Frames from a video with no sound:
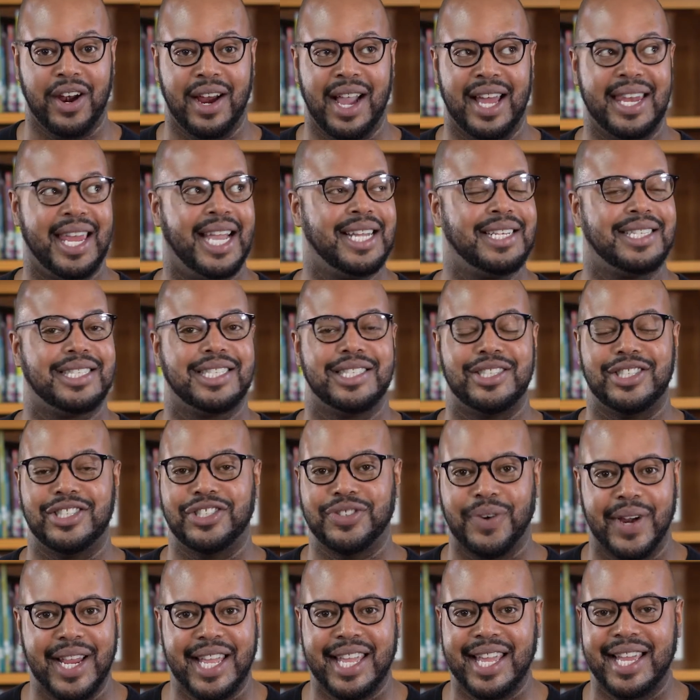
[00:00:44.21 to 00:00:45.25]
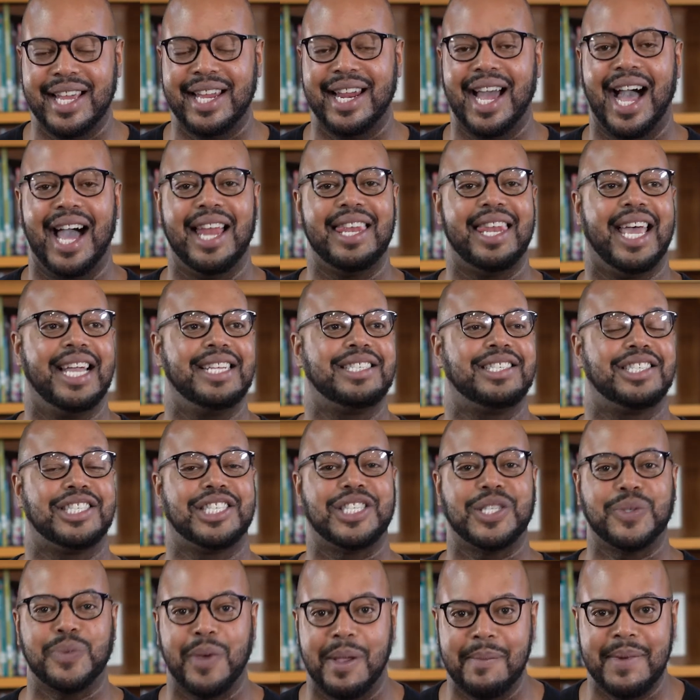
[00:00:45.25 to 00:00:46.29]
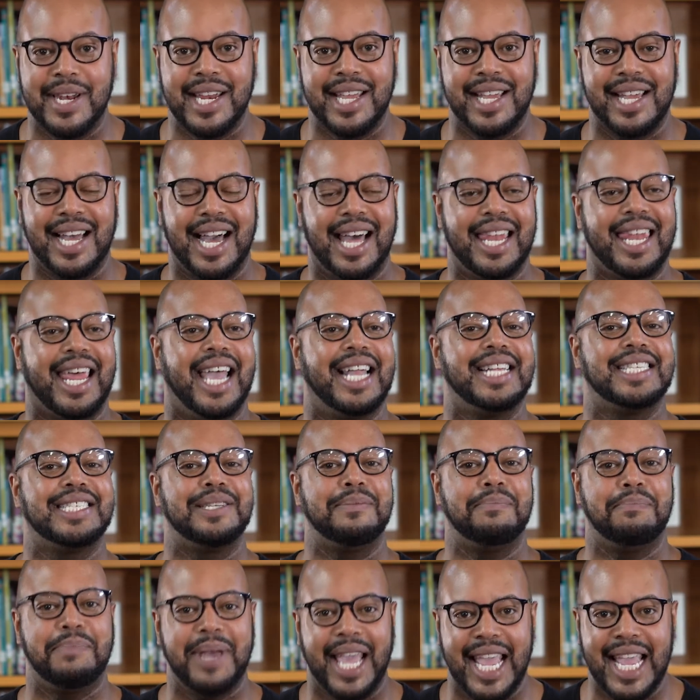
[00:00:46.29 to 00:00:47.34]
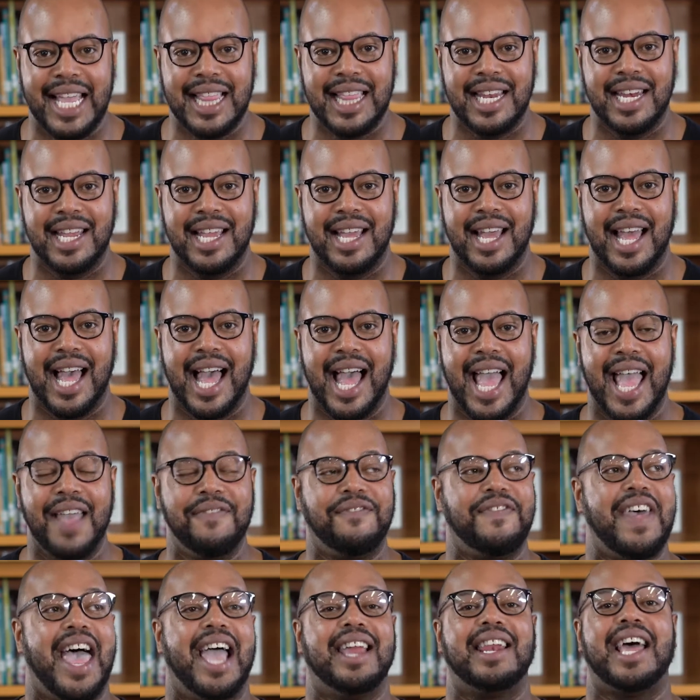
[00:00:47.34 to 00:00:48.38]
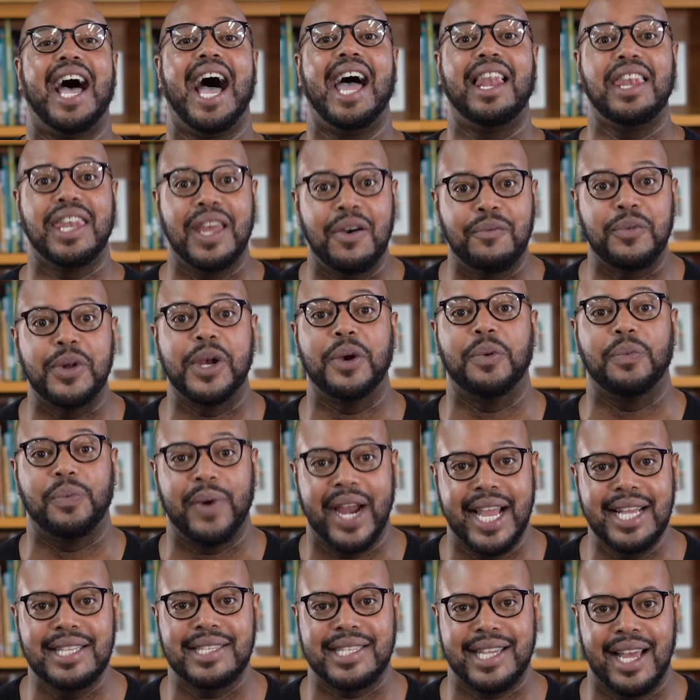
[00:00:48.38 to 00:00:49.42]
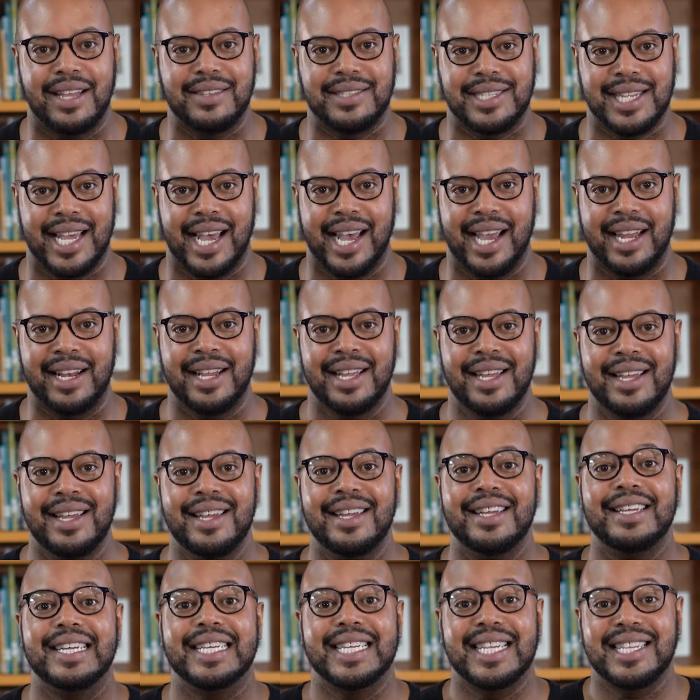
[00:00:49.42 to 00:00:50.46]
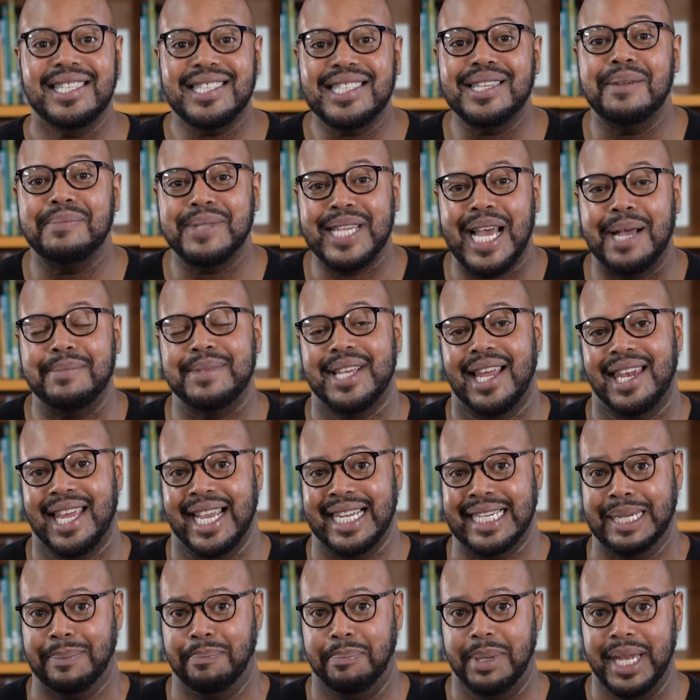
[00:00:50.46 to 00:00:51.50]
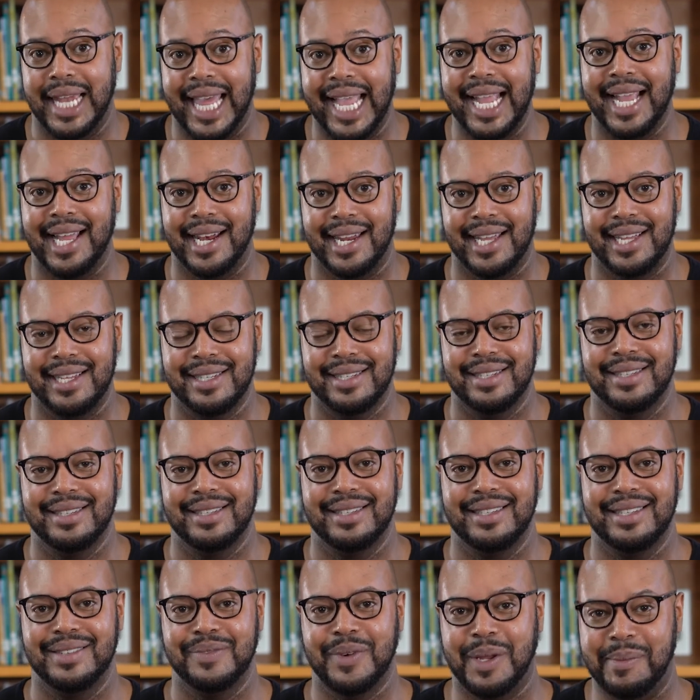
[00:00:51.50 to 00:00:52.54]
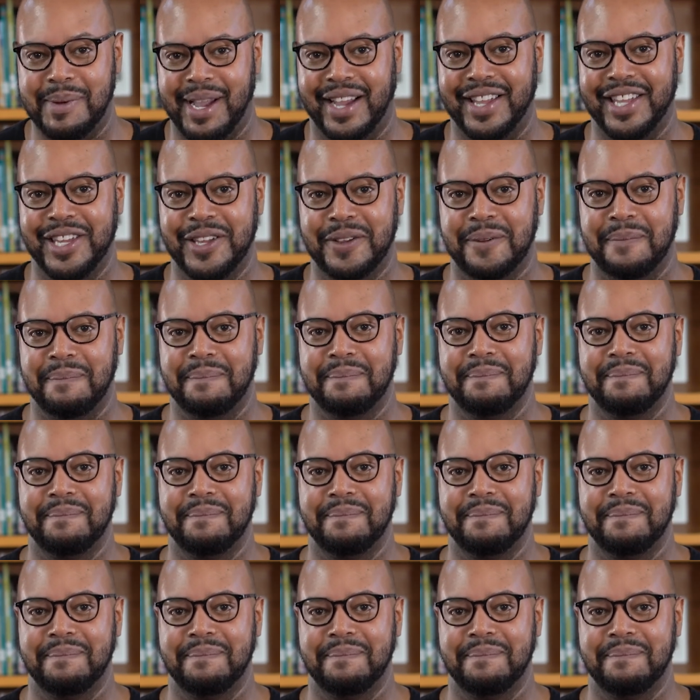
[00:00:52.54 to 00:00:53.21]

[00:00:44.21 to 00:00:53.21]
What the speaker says: I like to drink it. I like to swim in it. I like to bathe in it. In fact, I love when it rains outside because sometimes I like to play in it. What about you?